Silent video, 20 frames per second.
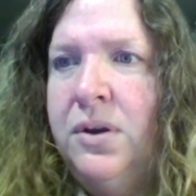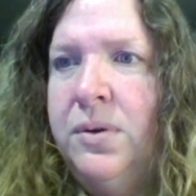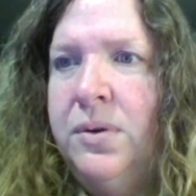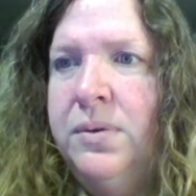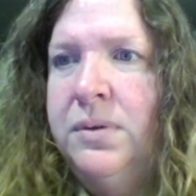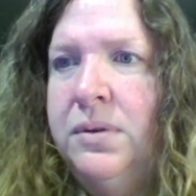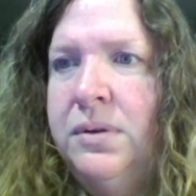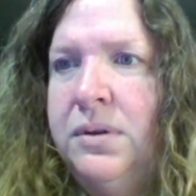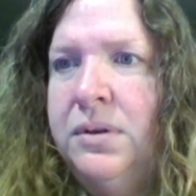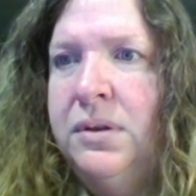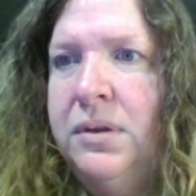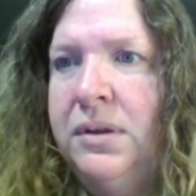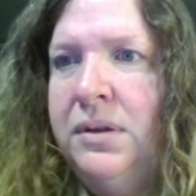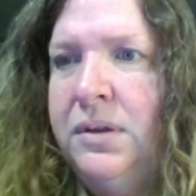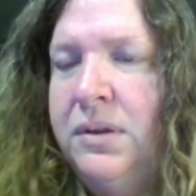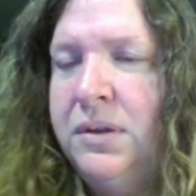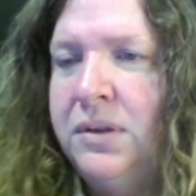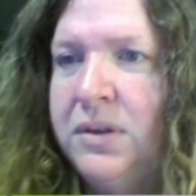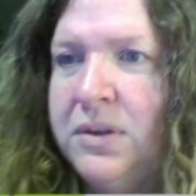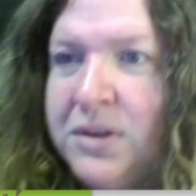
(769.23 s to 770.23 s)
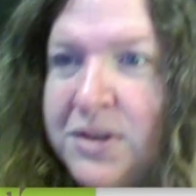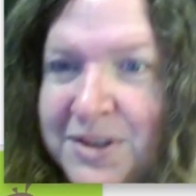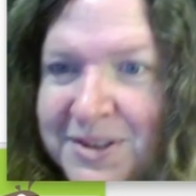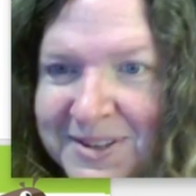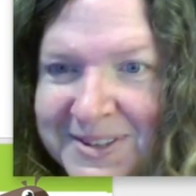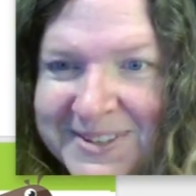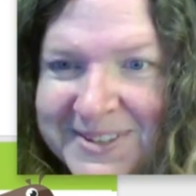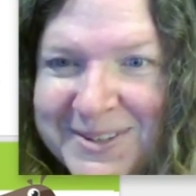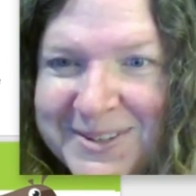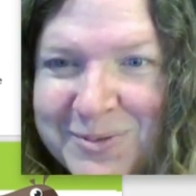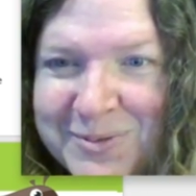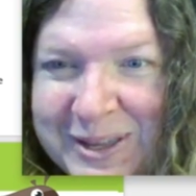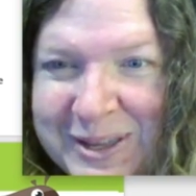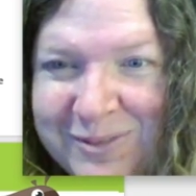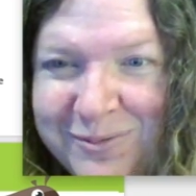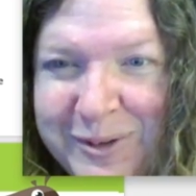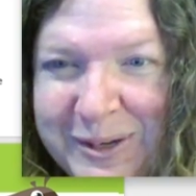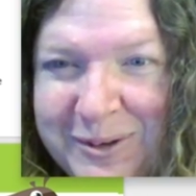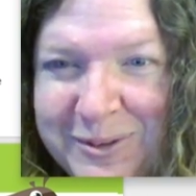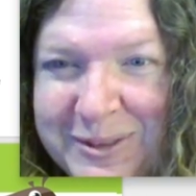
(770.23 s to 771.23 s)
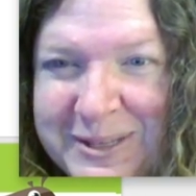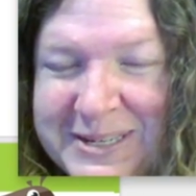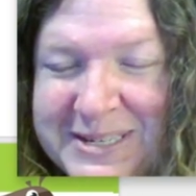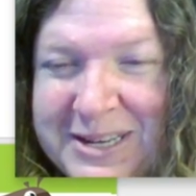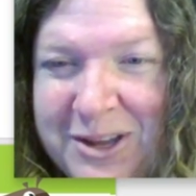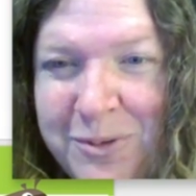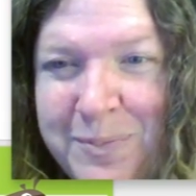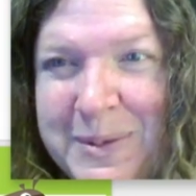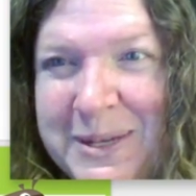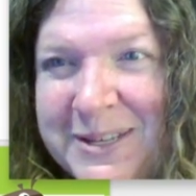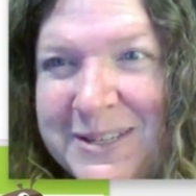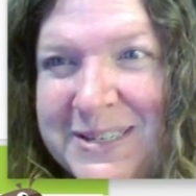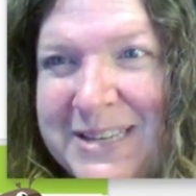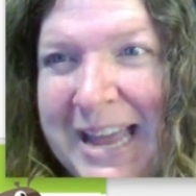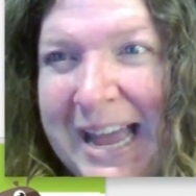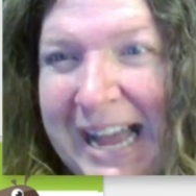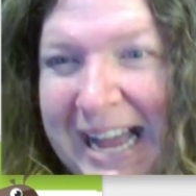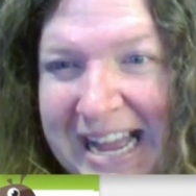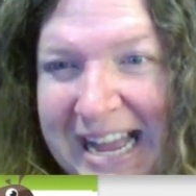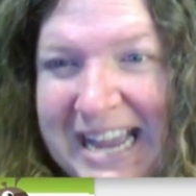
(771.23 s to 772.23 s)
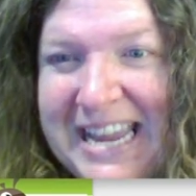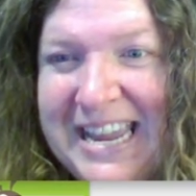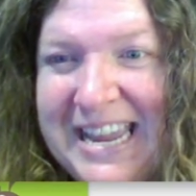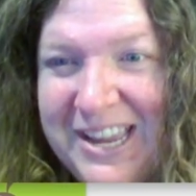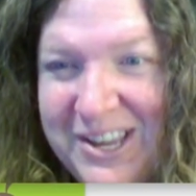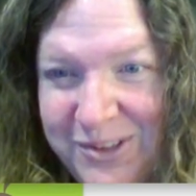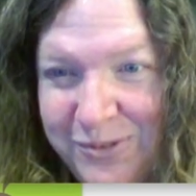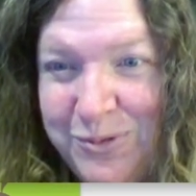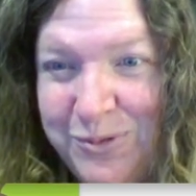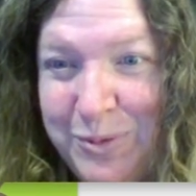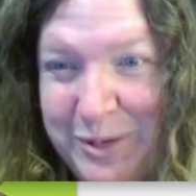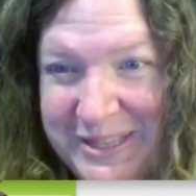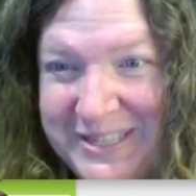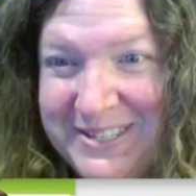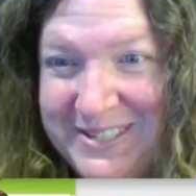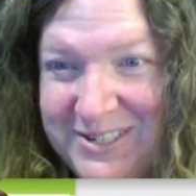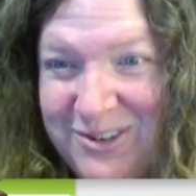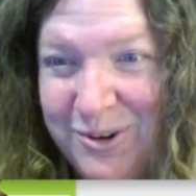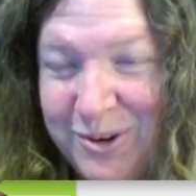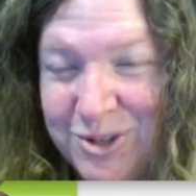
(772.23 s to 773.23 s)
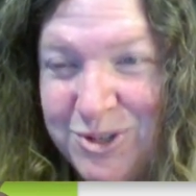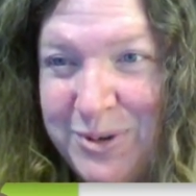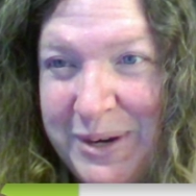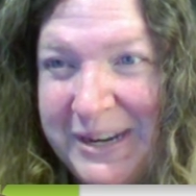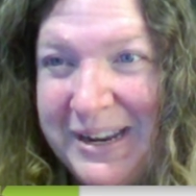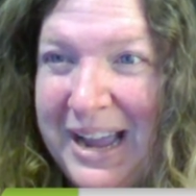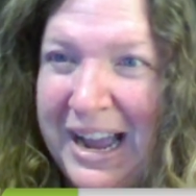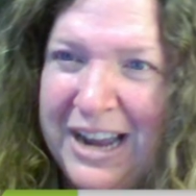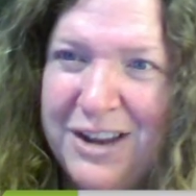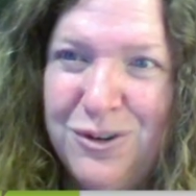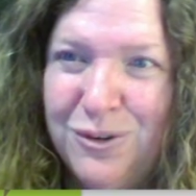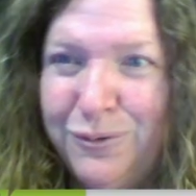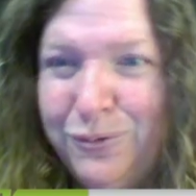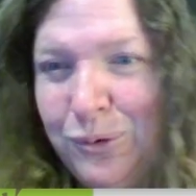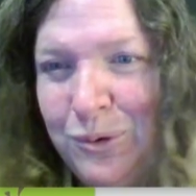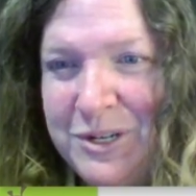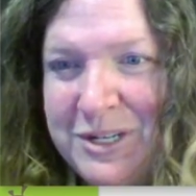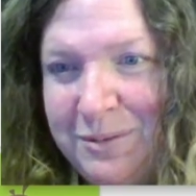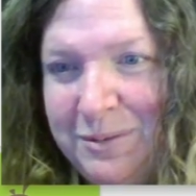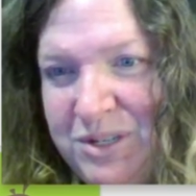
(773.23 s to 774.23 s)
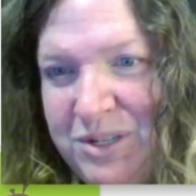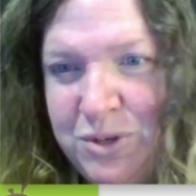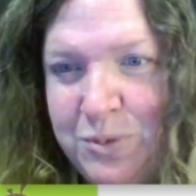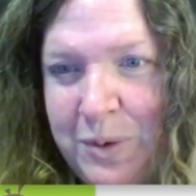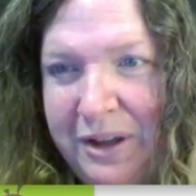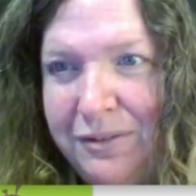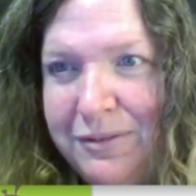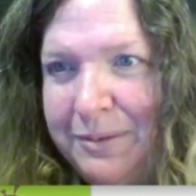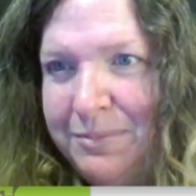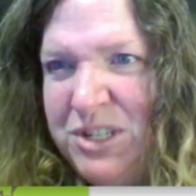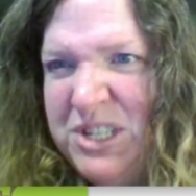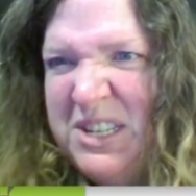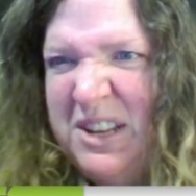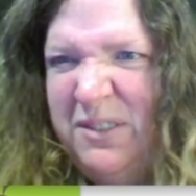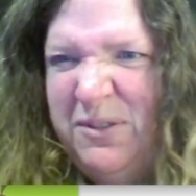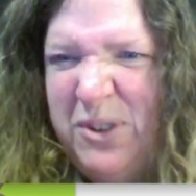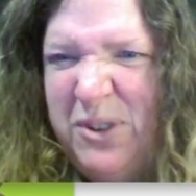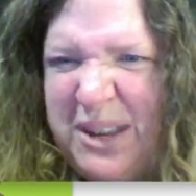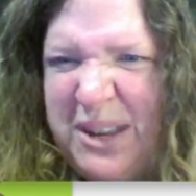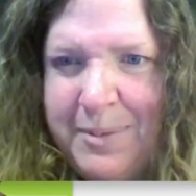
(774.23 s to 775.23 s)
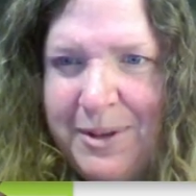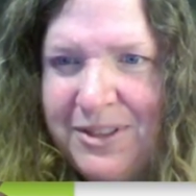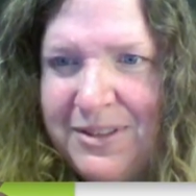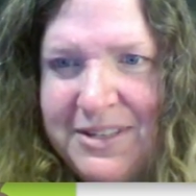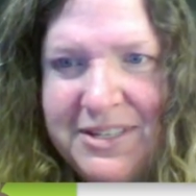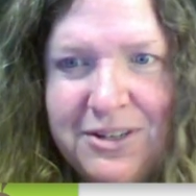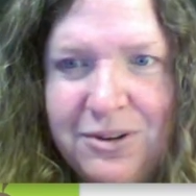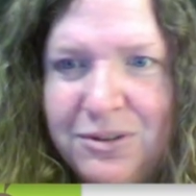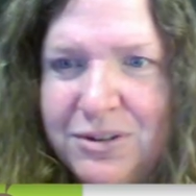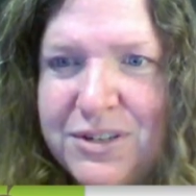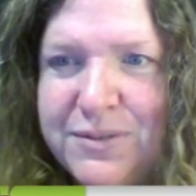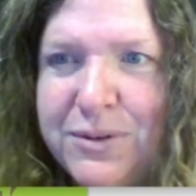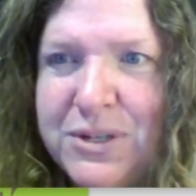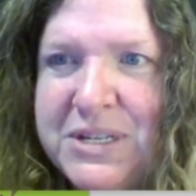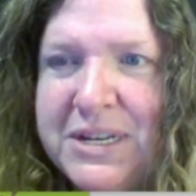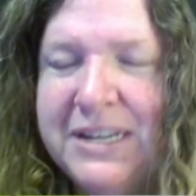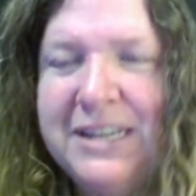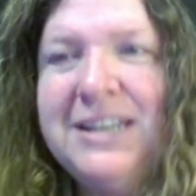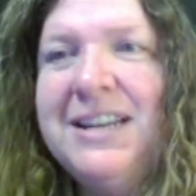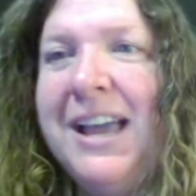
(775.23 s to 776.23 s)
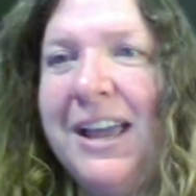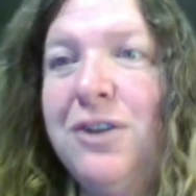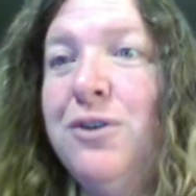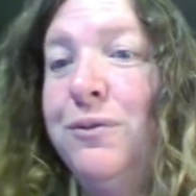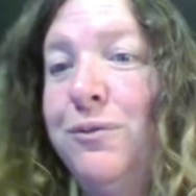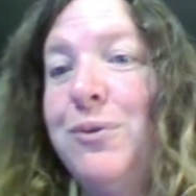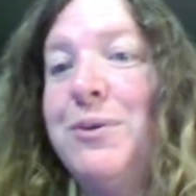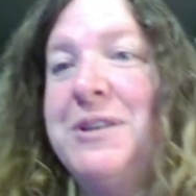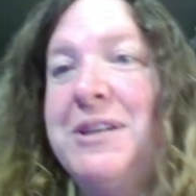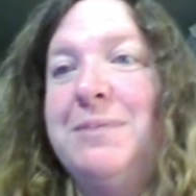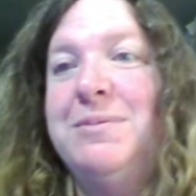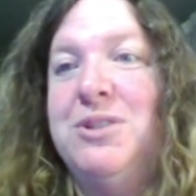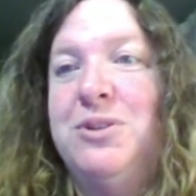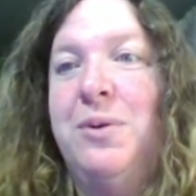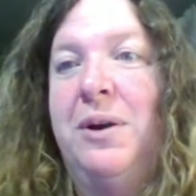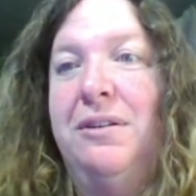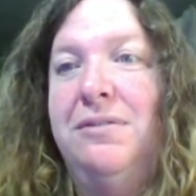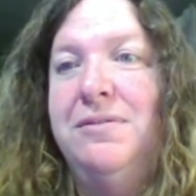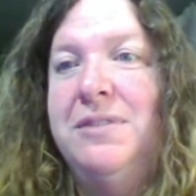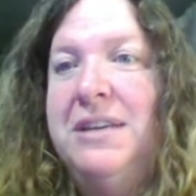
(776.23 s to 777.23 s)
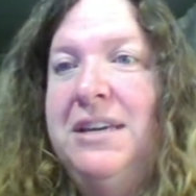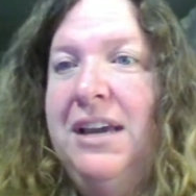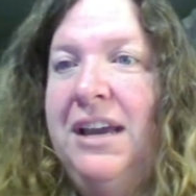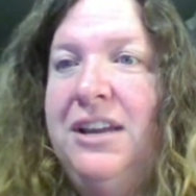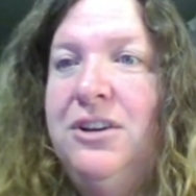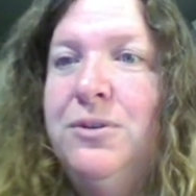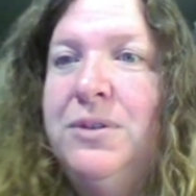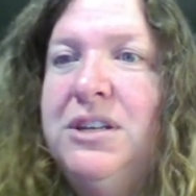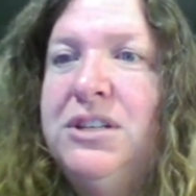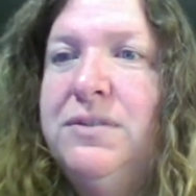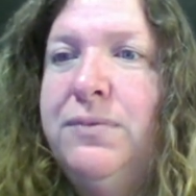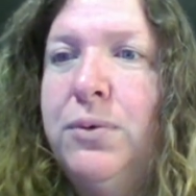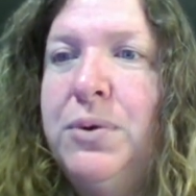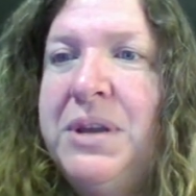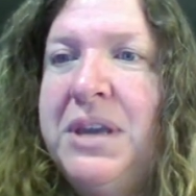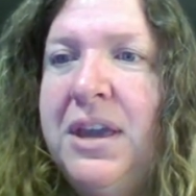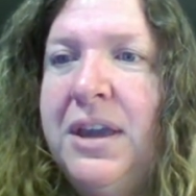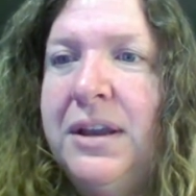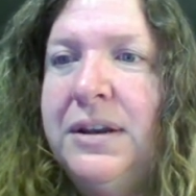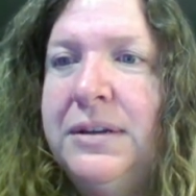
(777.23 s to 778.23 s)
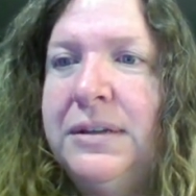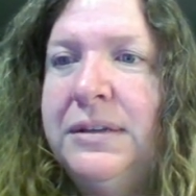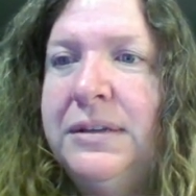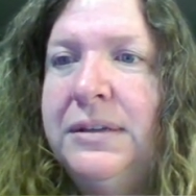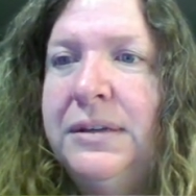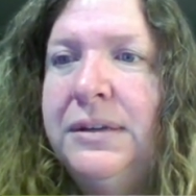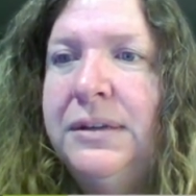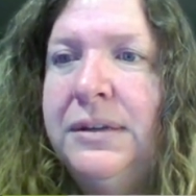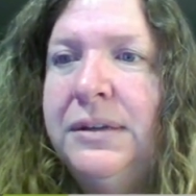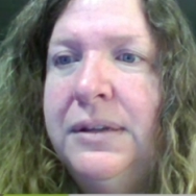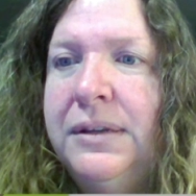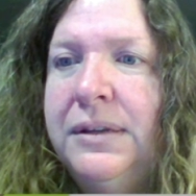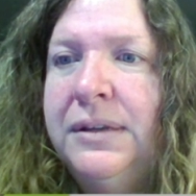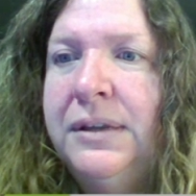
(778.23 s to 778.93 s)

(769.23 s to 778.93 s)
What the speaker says: Now, we can figure this out because with the zero trick, I know 4 times 12. I'm just going to forget about the zeros for a second. I know 4 times 12. I know that's 48.